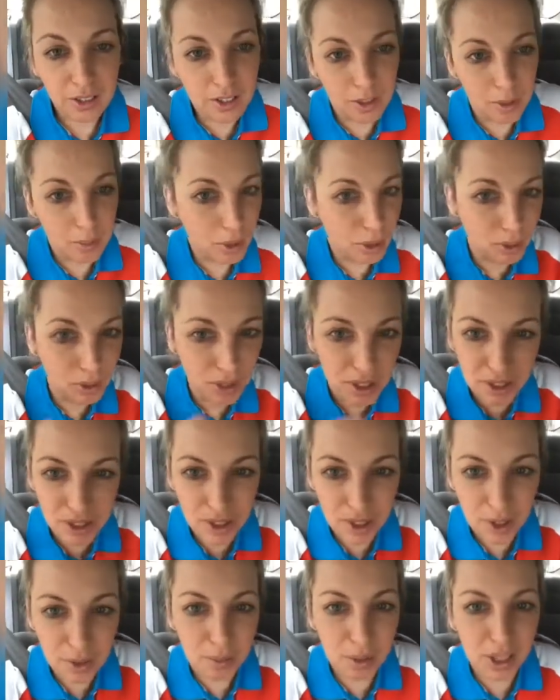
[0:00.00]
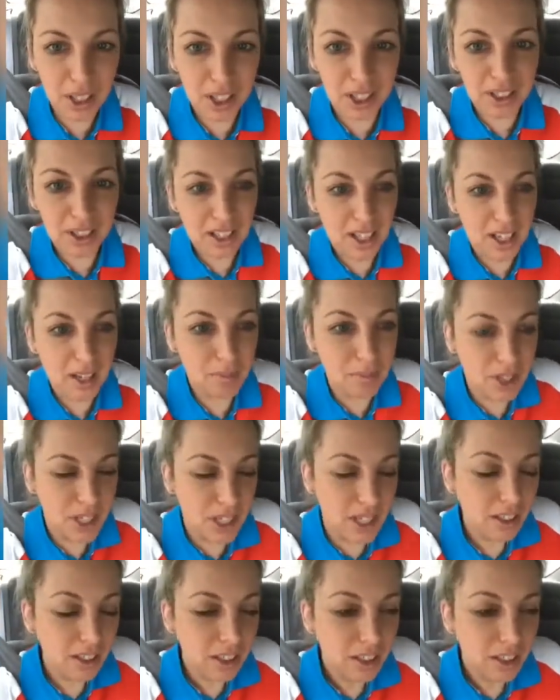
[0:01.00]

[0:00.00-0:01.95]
The building's completely empty,